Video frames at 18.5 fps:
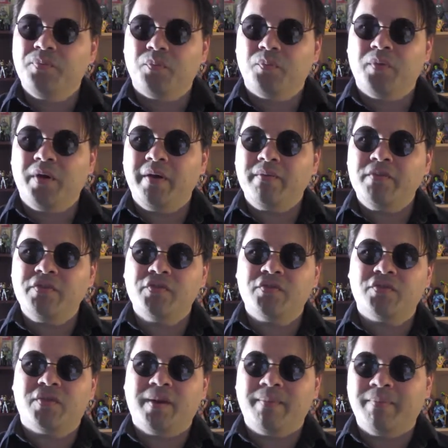Why would you
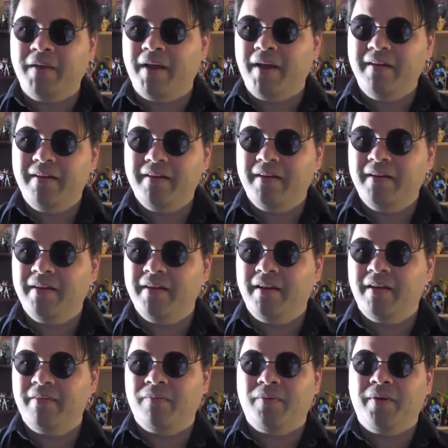drop that?
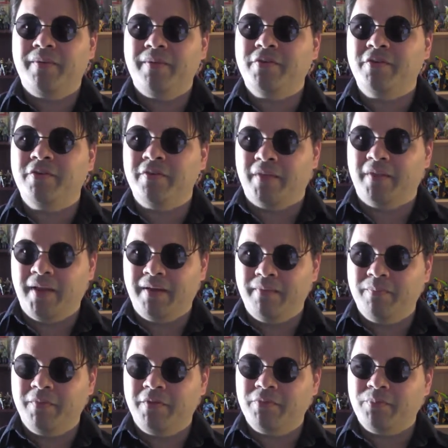And why would you do
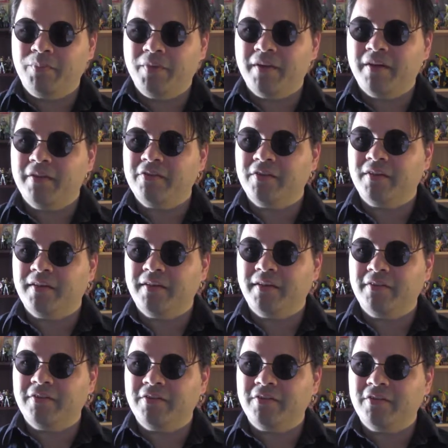that? It's because it
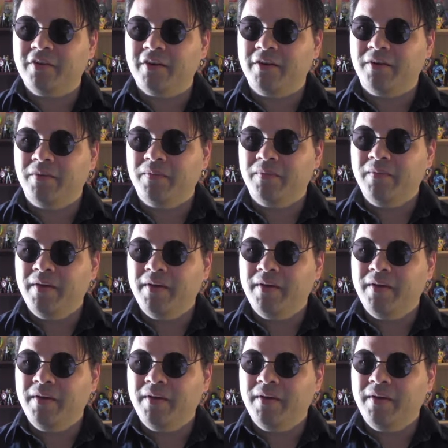gets, because